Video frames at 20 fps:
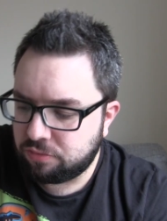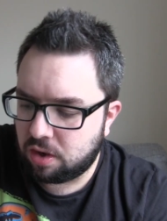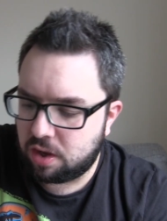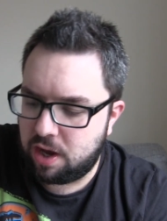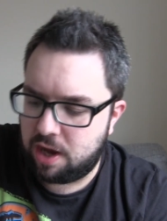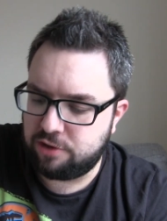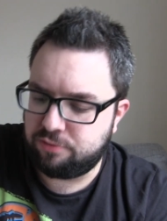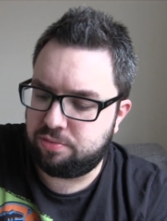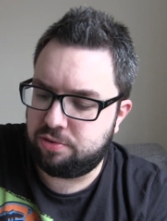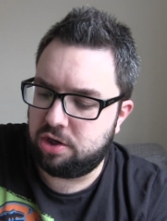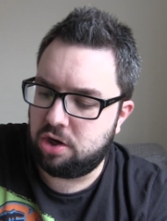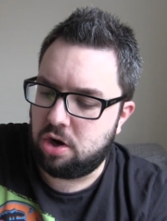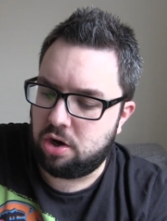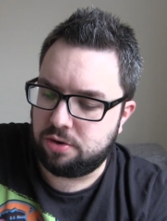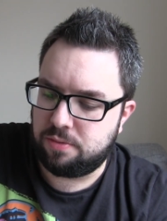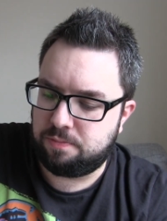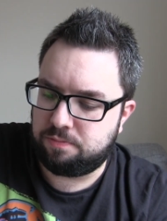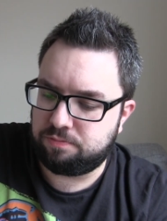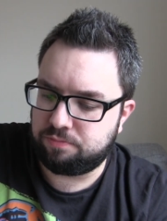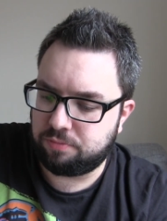Yeah, it's pretty
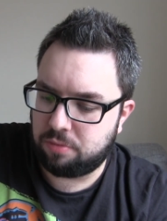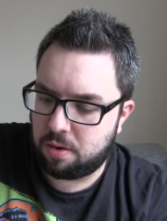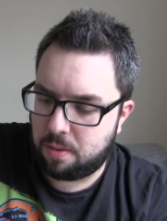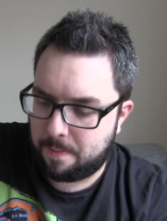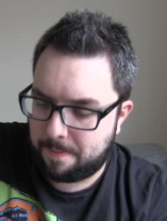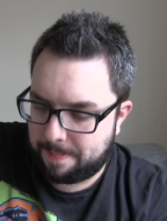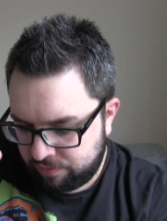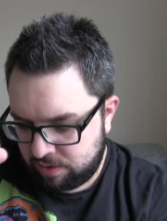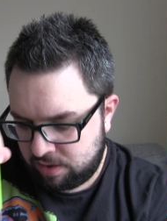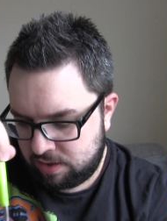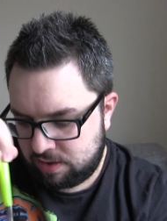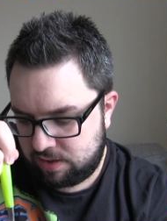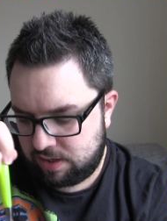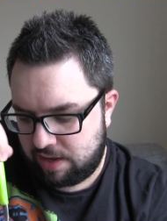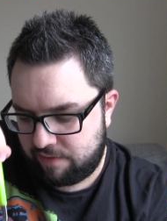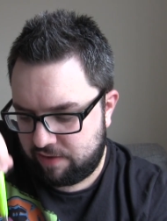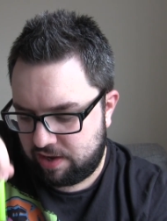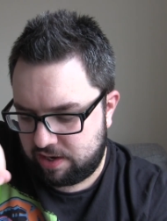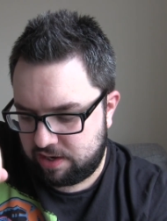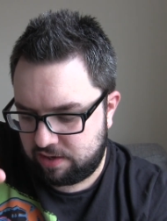odd.
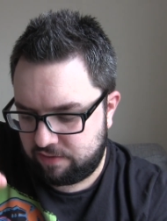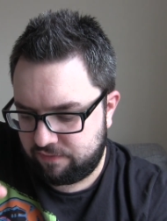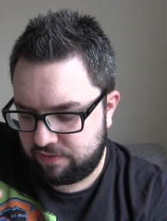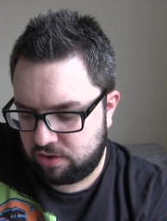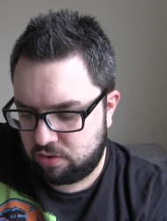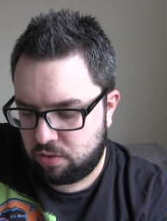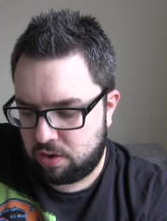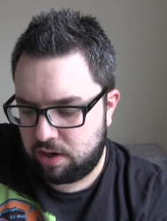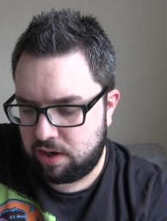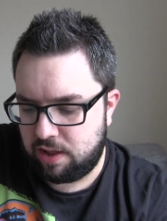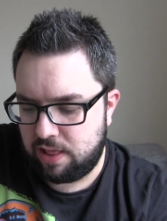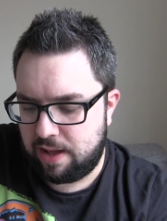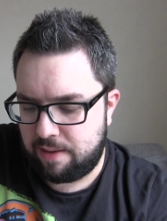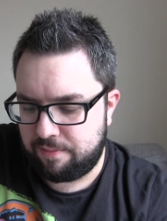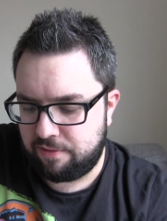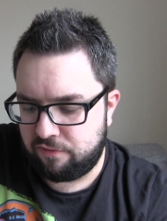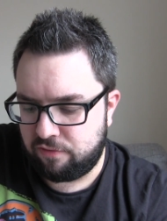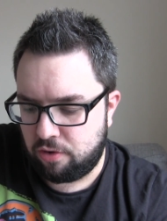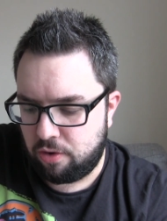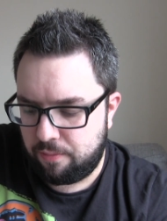Never had anything quite like that
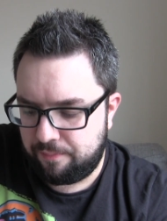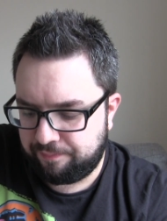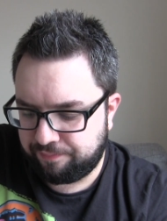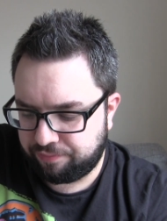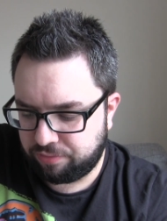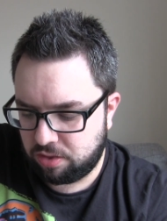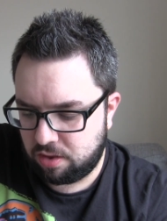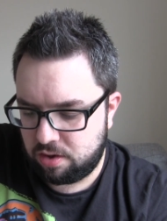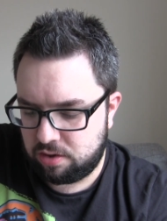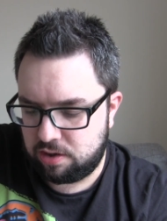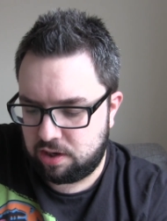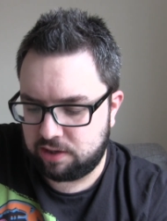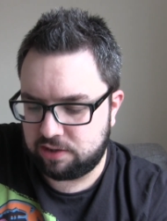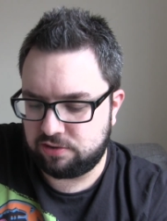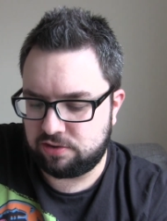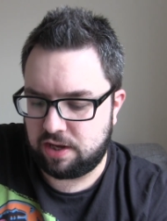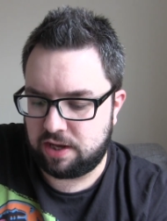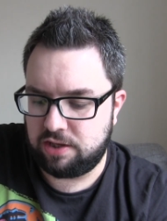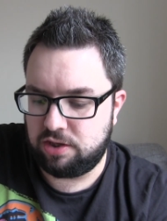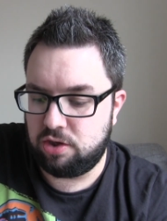before. Like
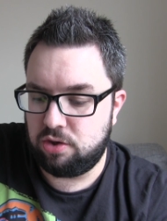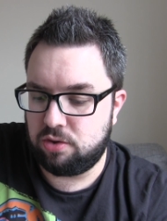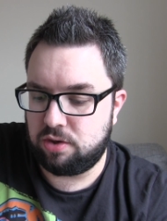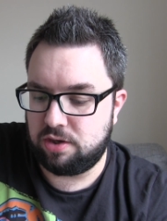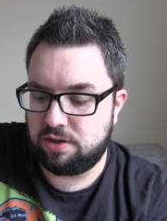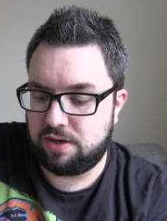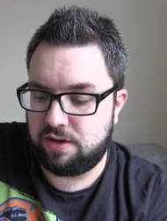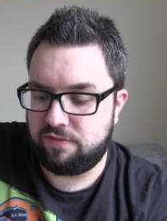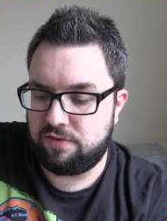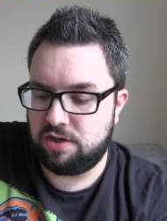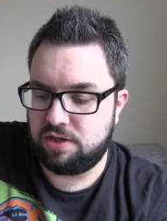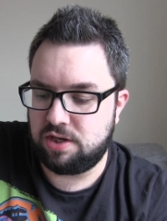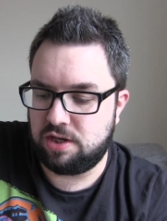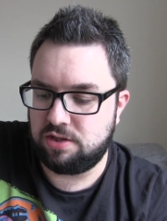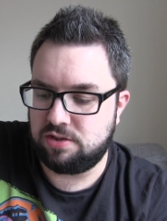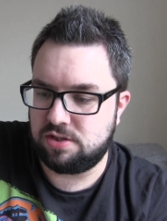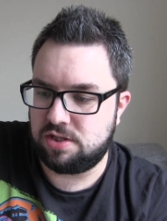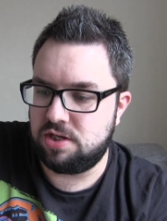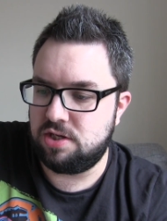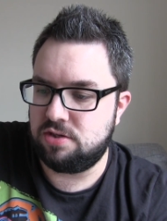I say, you can definitely
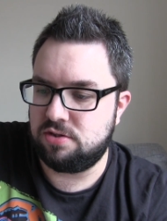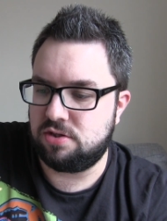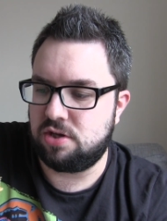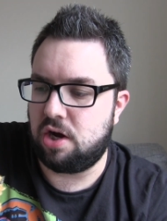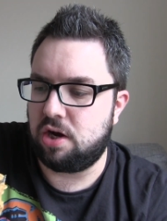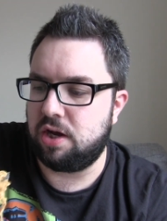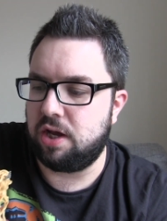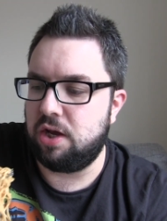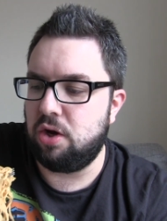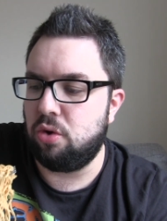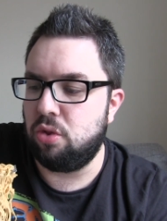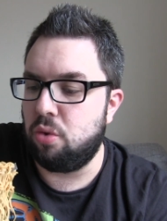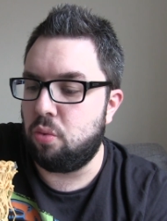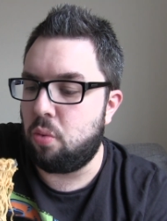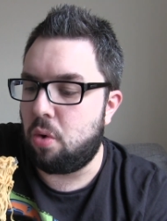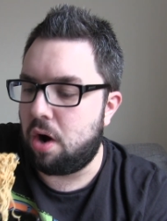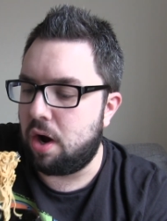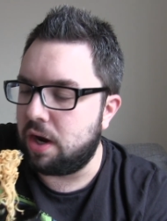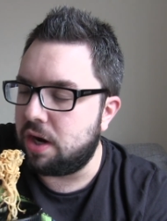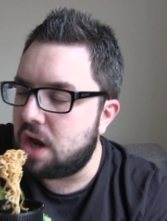taste the sake or the
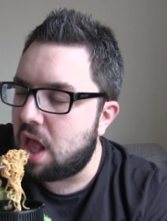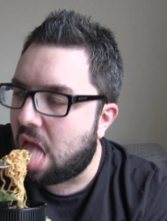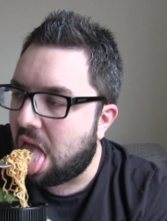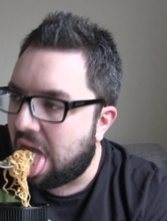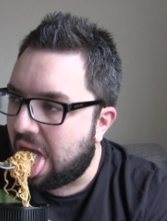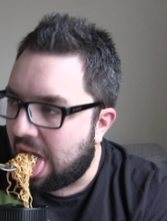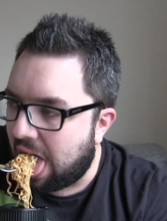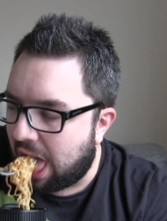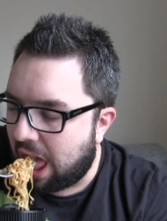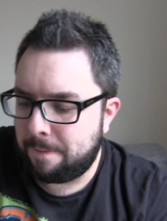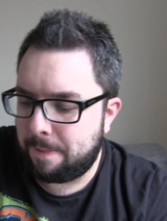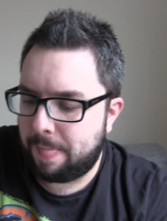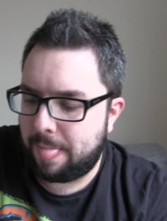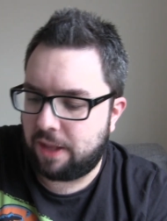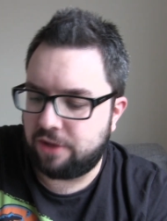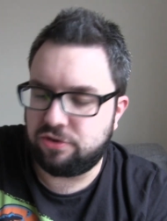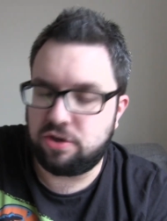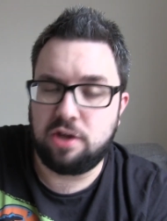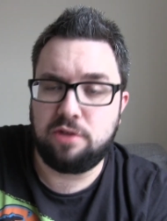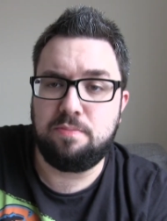wine.
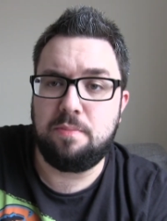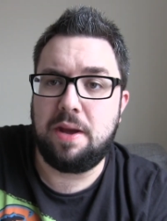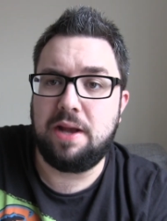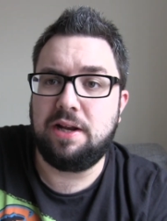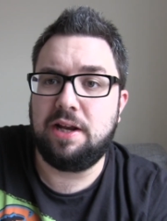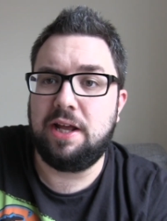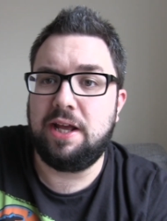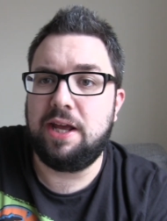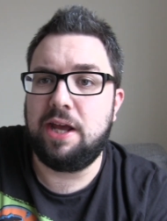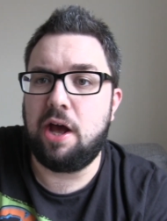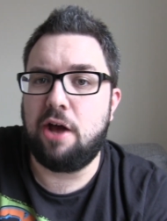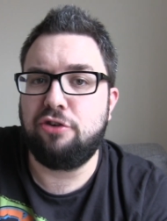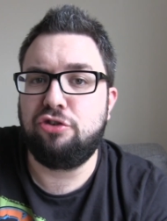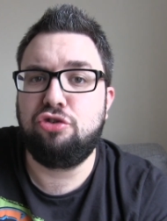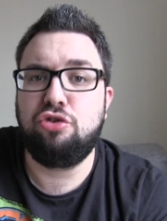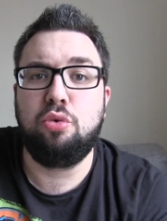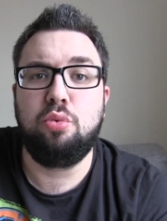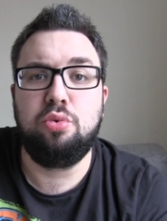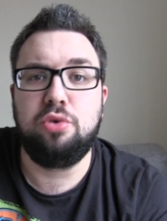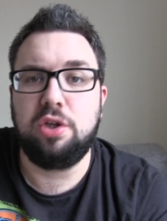I'd say it's mainly
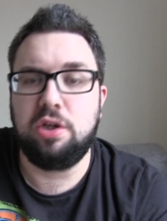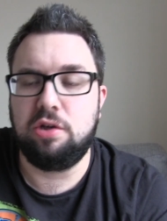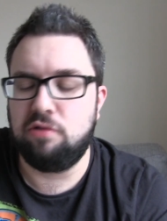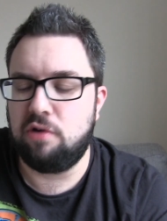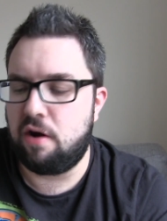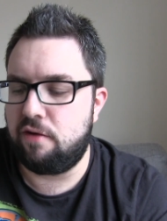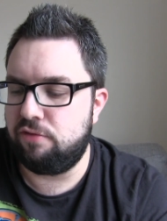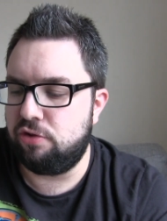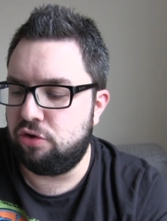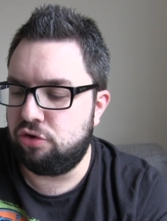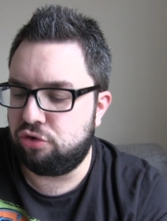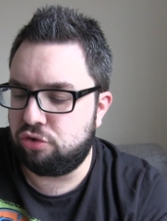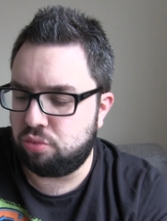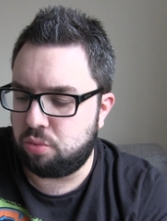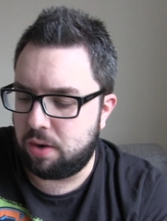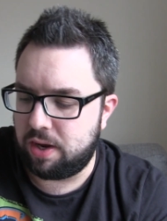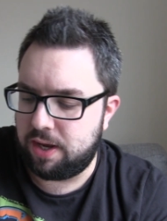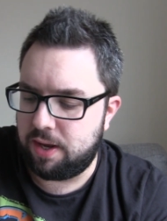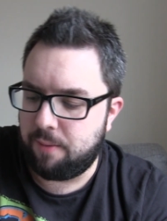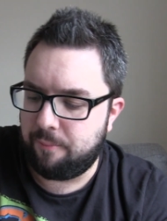salty rather than
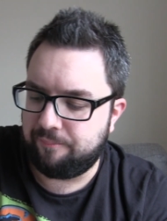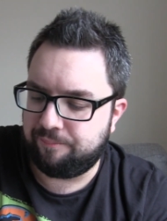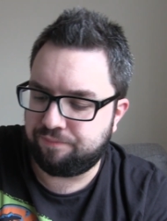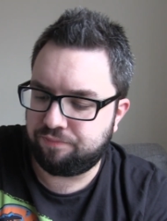sweet.